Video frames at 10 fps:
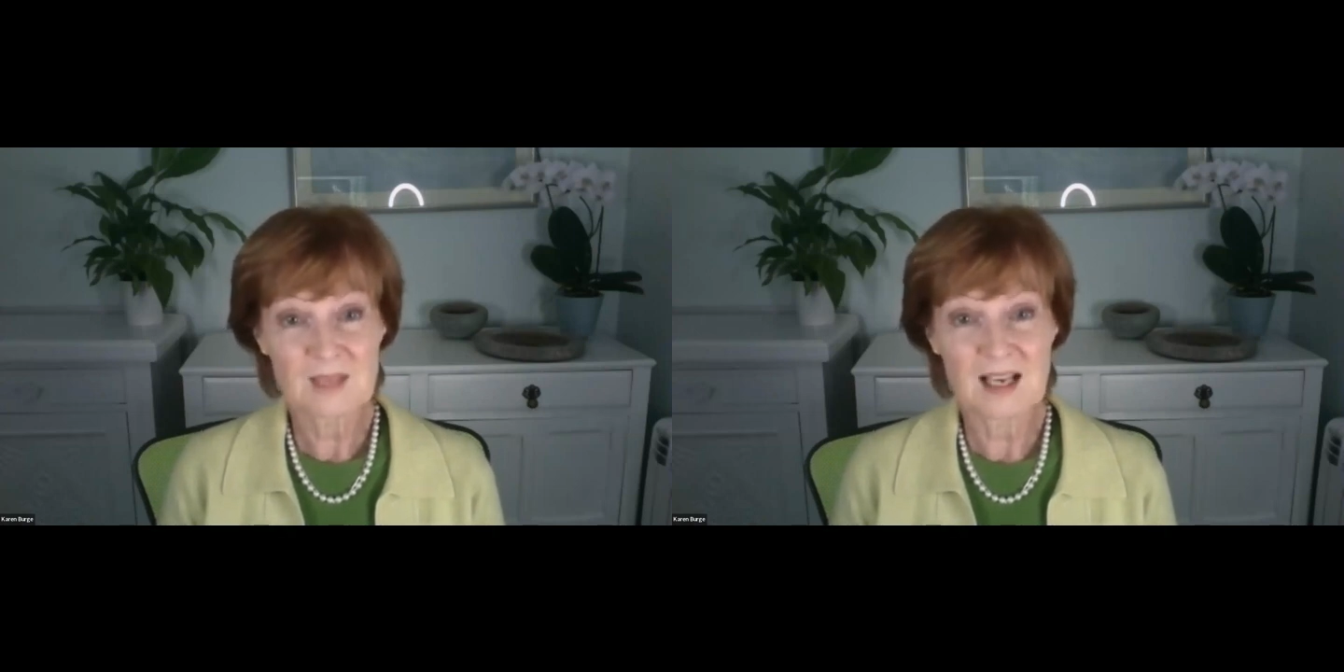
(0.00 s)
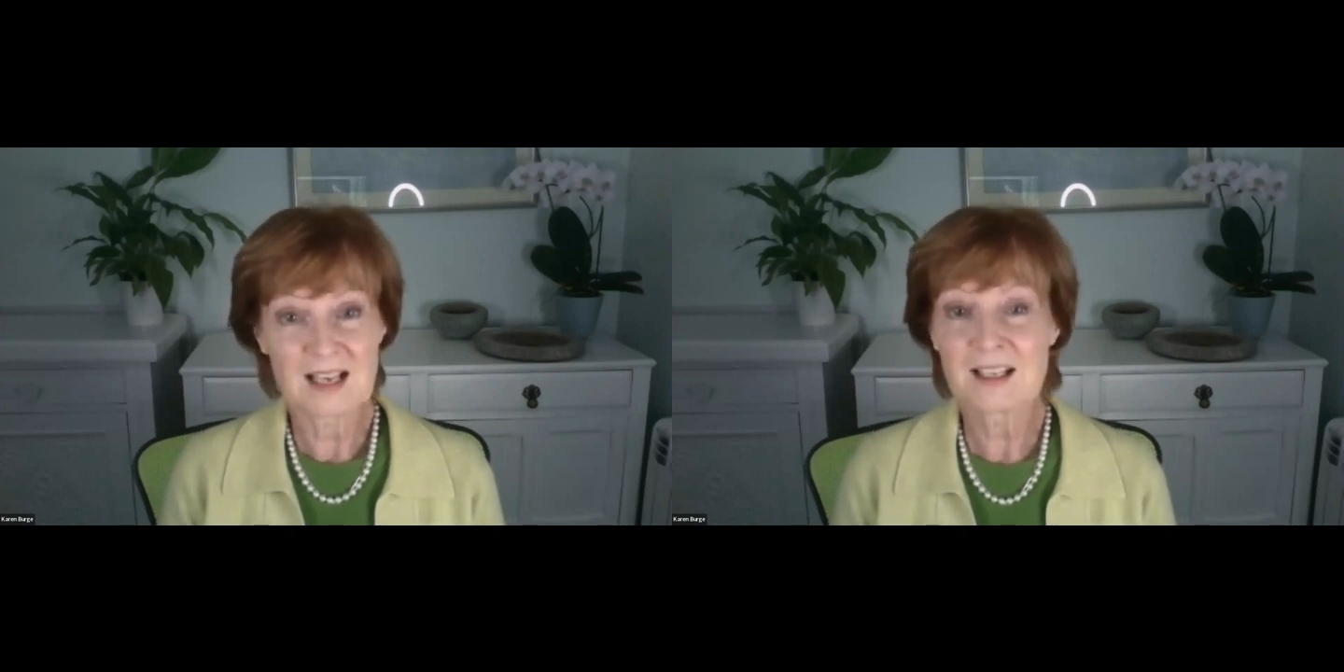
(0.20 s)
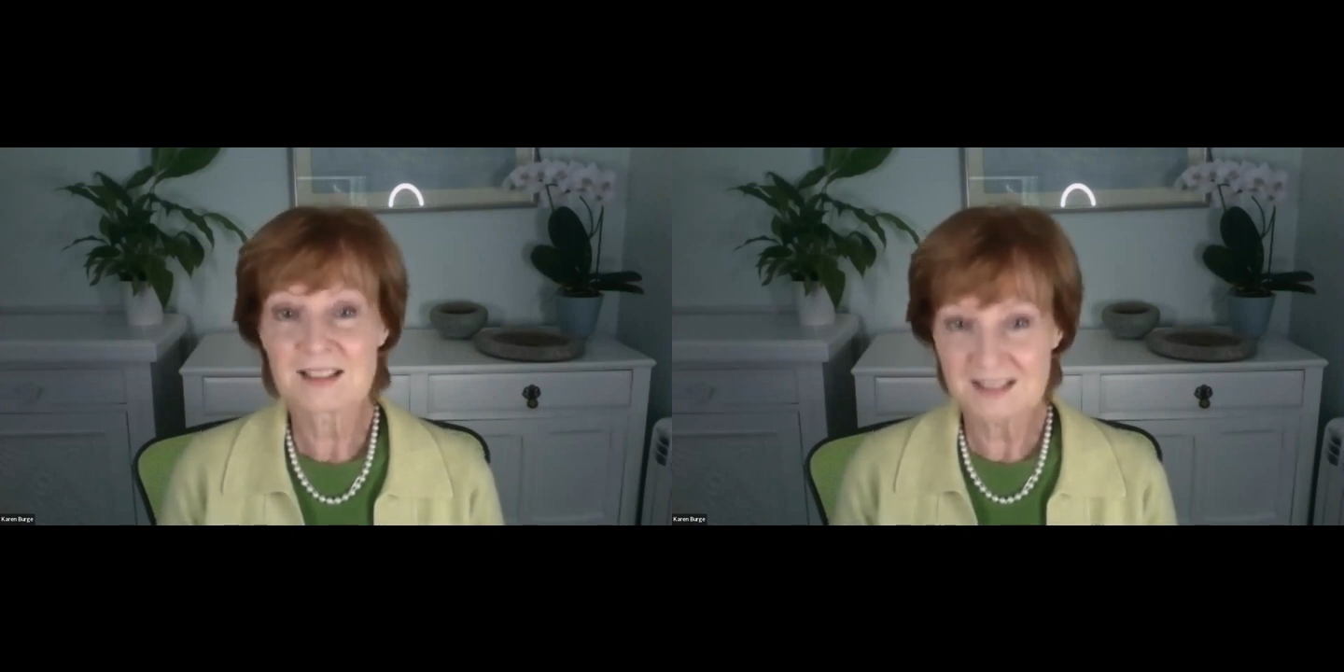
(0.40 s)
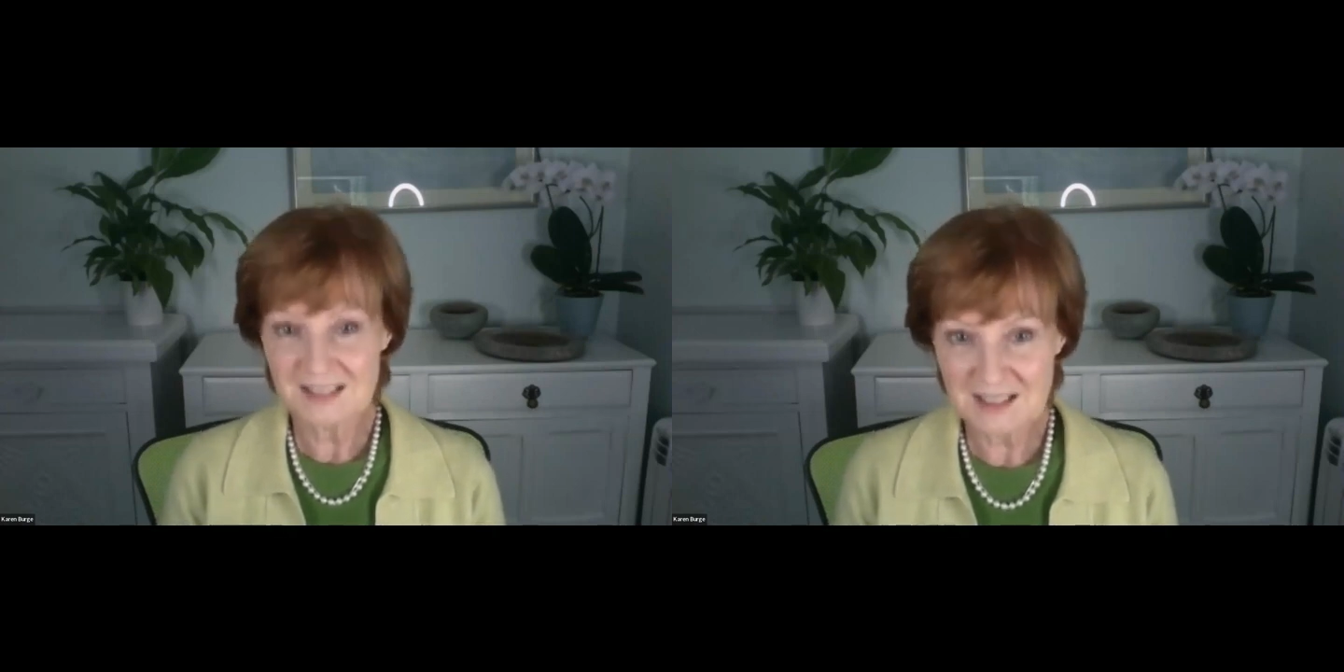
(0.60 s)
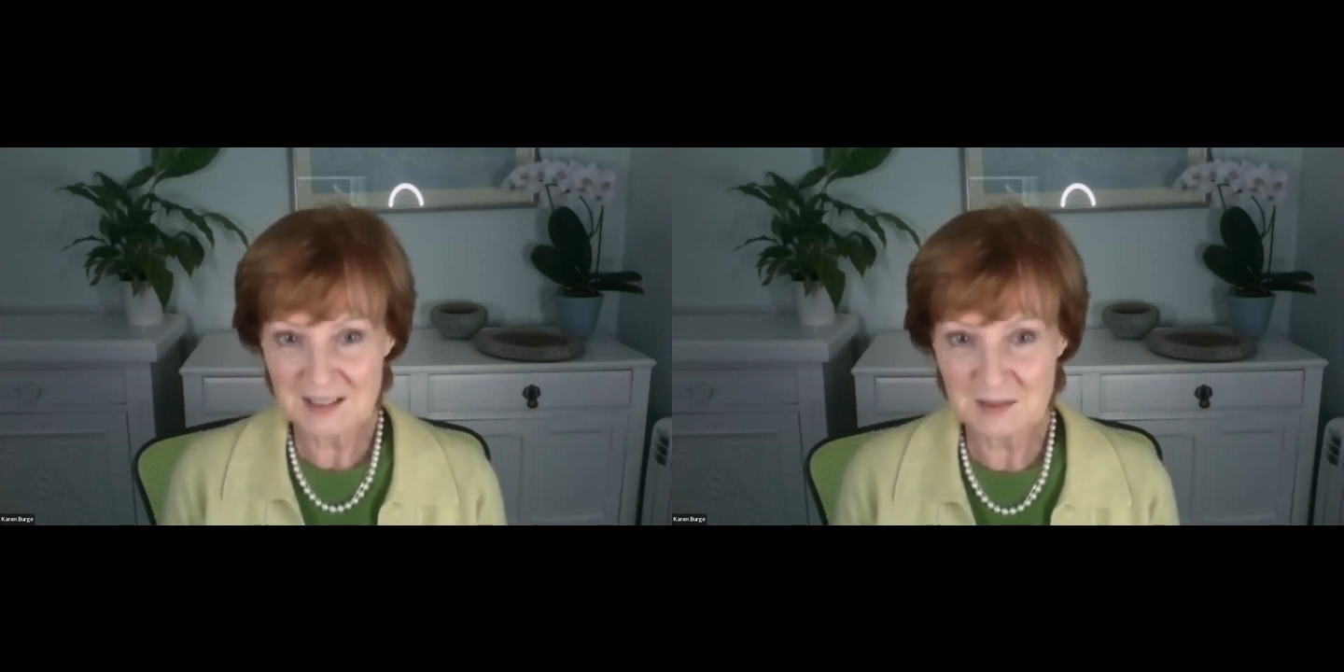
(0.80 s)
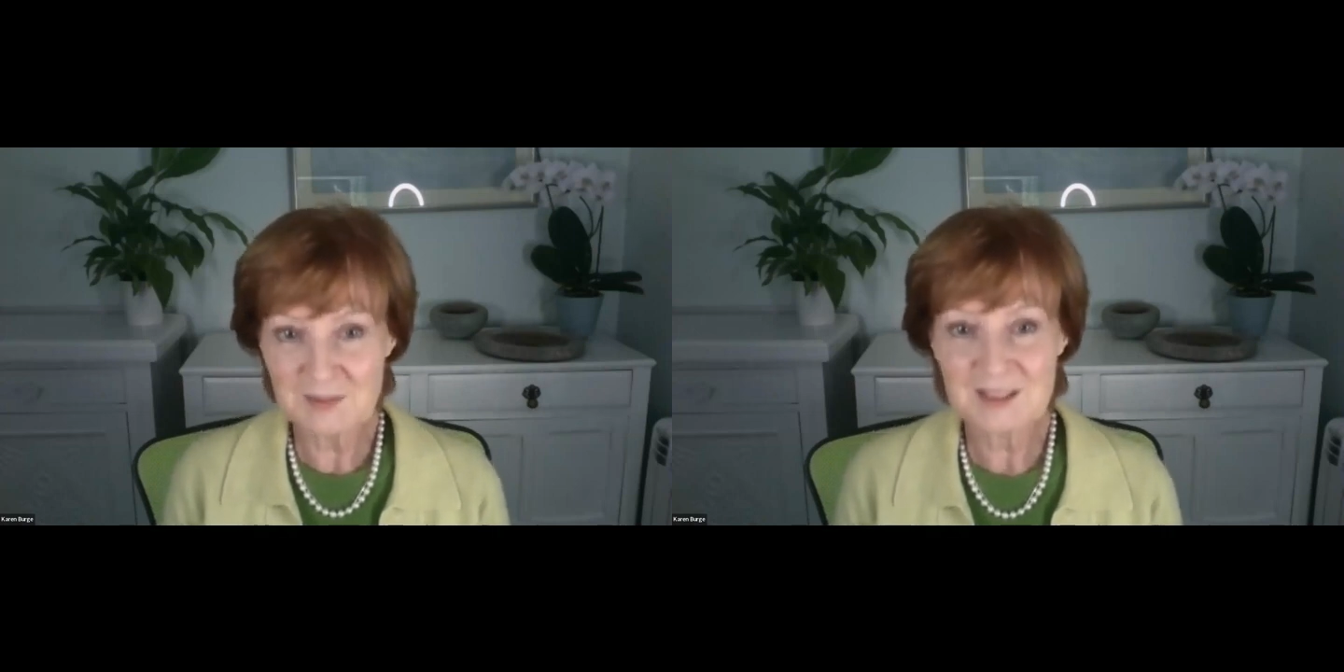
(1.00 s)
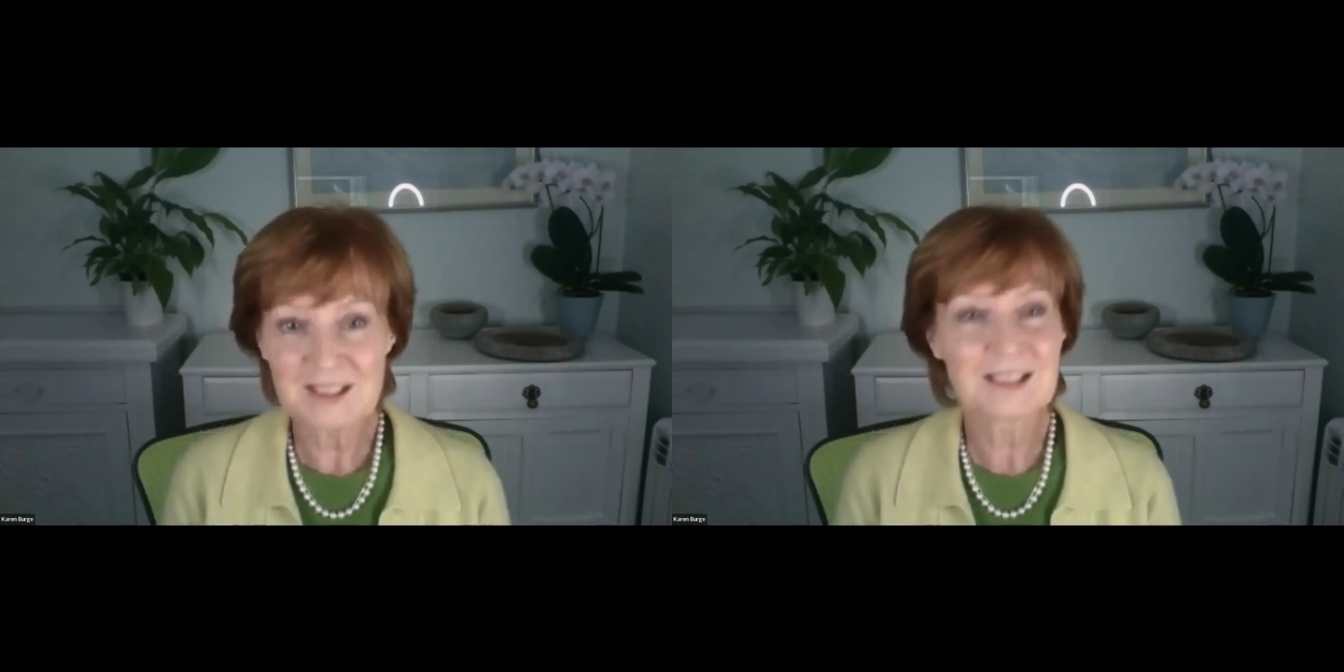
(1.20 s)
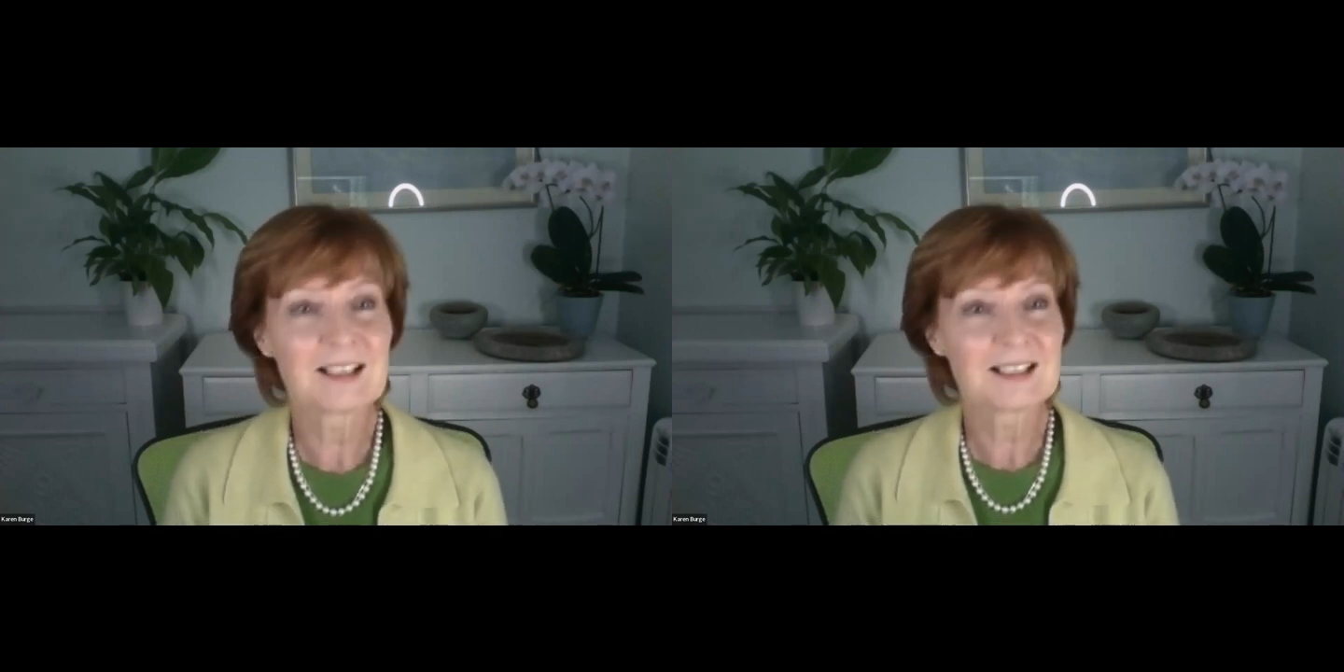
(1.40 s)
And I did the NLP
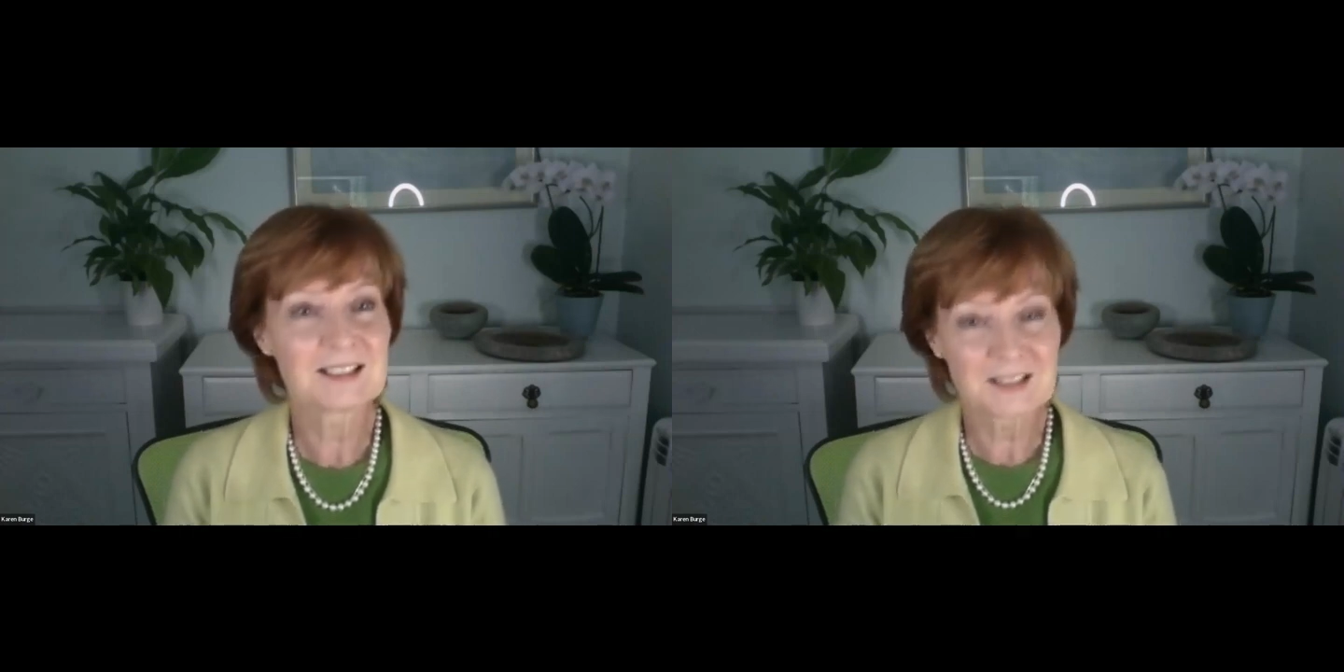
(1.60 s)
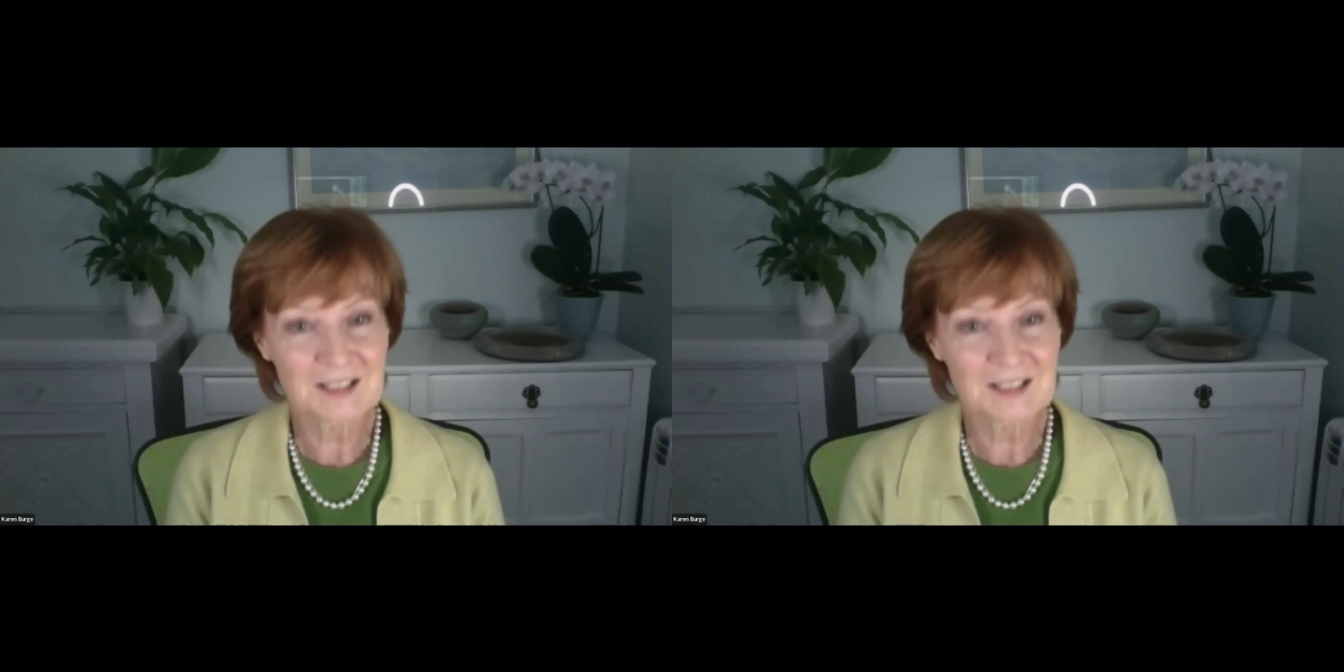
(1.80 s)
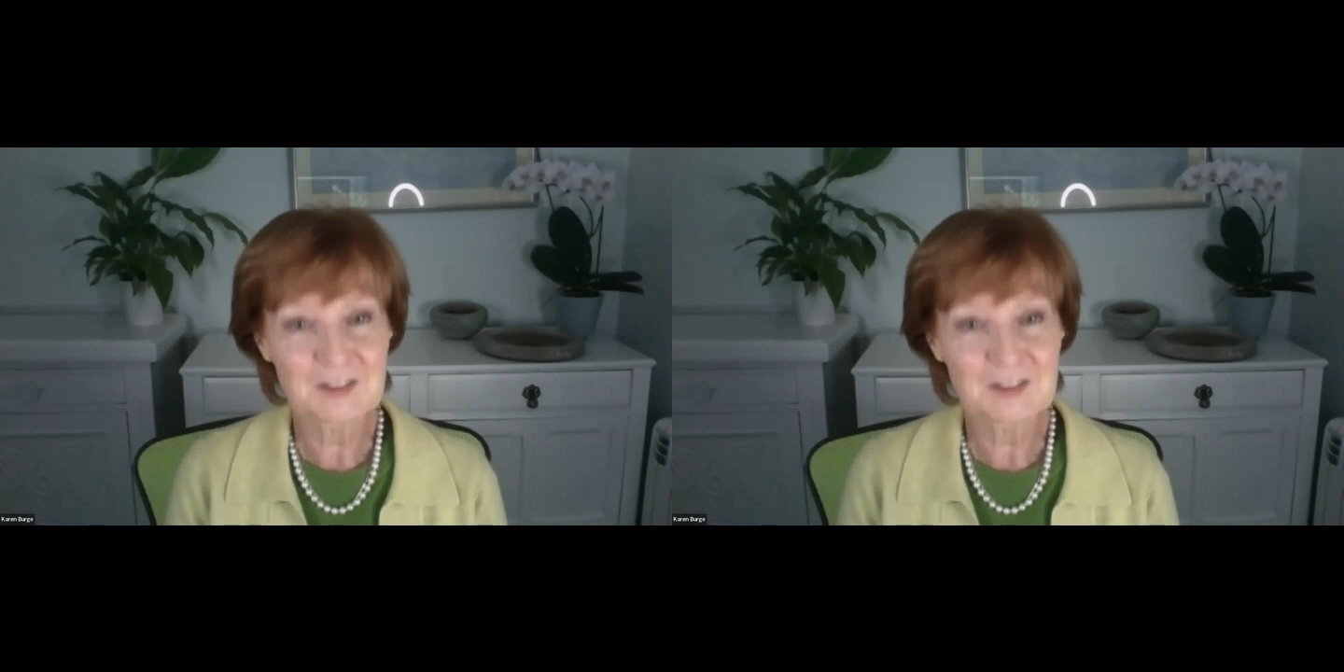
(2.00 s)
and I did the life